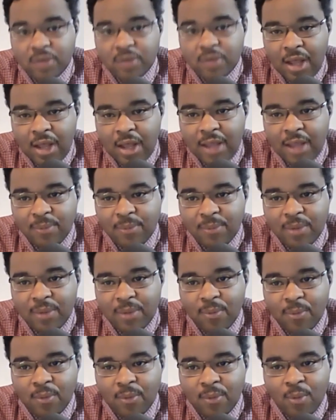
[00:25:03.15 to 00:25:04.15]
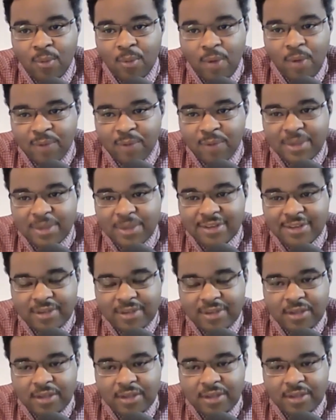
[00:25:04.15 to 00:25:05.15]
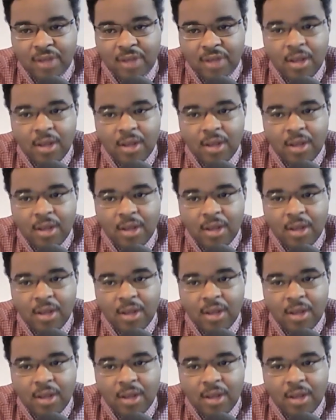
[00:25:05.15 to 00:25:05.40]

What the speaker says: time, people who have been deceased.